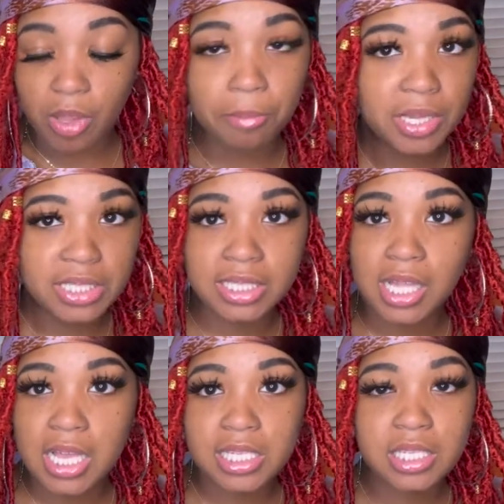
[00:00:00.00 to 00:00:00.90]
business
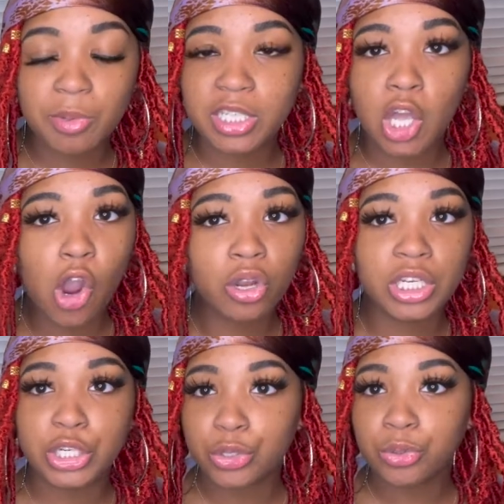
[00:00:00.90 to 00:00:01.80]
classes because I already
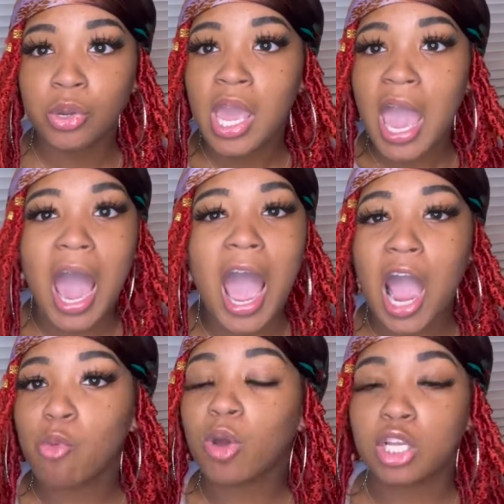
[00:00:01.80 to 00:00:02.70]
knew I
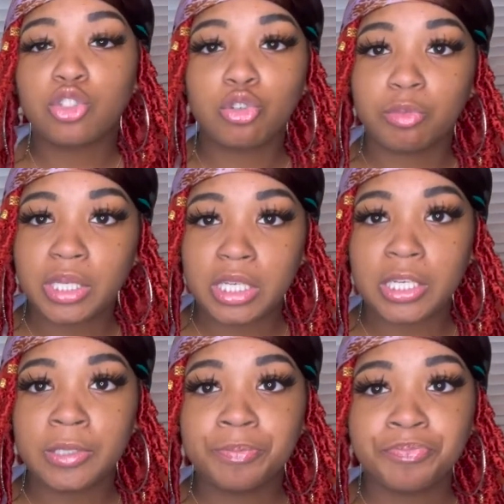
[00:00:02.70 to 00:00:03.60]
wanted to be